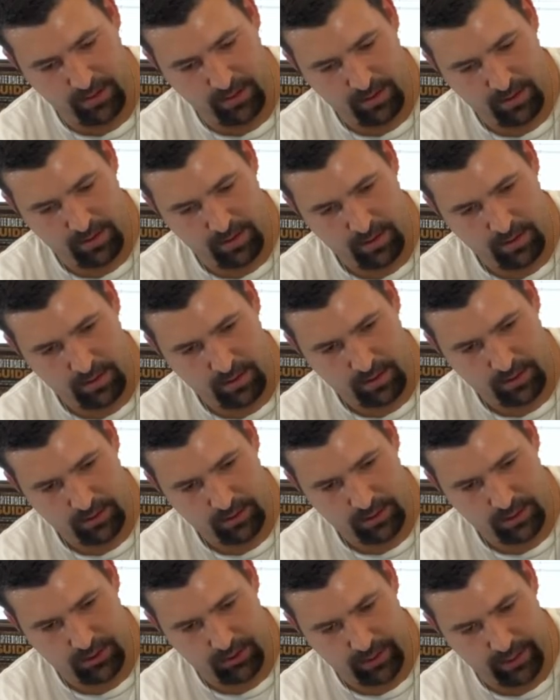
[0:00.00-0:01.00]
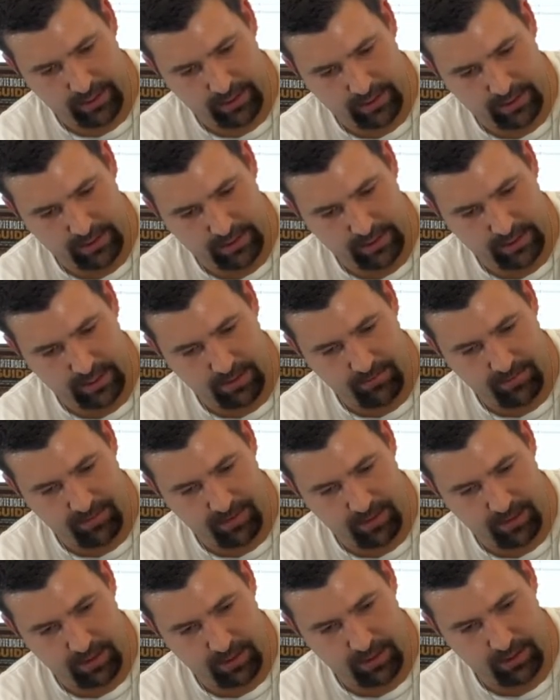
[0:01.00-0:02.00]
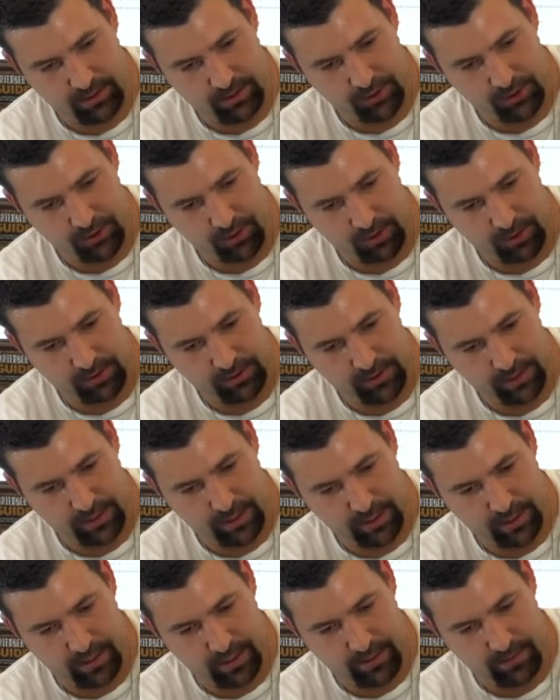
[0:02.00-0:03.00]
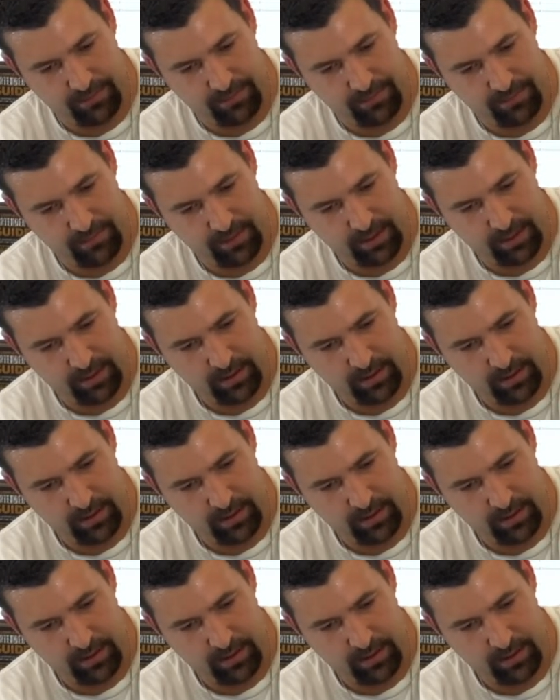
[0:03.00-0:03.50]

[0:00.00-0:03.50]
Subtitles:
You still get some of the shards of